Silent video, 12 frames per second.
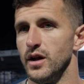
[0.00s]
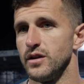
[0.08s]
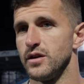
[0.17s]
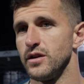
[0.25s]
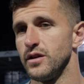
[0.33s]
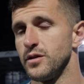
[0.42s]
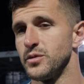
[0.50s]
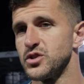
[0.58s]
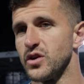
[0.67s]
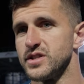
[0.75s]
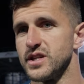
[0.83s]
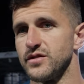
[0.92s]
The
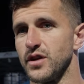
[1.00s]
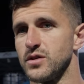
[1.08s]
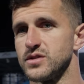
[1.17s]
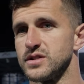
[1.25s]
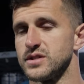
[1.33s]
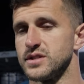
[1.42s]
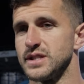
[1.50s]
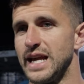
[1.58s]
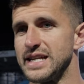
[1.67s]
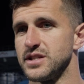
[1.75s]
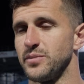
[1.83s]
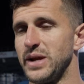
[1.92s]
majority of those
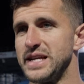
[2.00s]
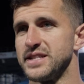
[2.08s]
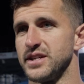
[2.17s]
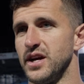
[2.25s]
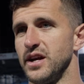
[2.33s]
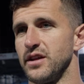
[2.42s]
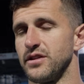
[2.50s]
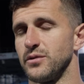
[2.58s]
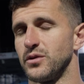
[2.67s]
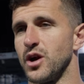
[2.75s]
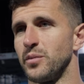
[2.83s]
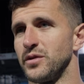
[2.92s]
lads that played tonight, I think there
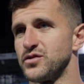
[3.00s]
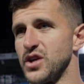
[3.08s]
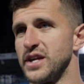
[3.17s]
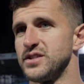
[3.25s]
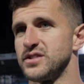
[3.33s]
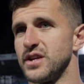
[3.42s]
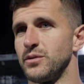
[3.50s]
were a couple of changes.